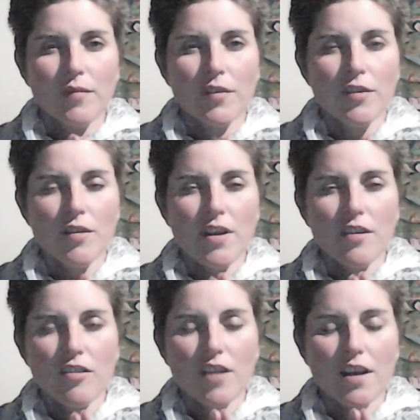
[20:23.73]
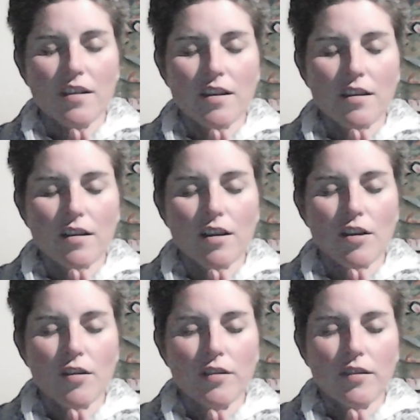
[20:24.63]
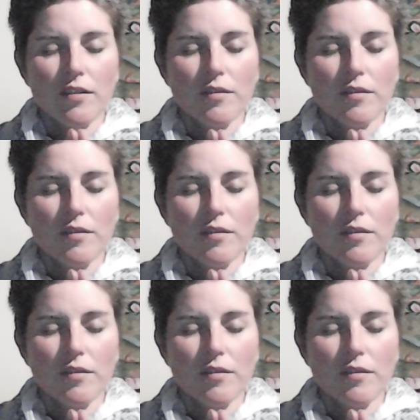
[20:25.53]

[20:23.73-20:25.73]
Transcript: Just another shanti to close.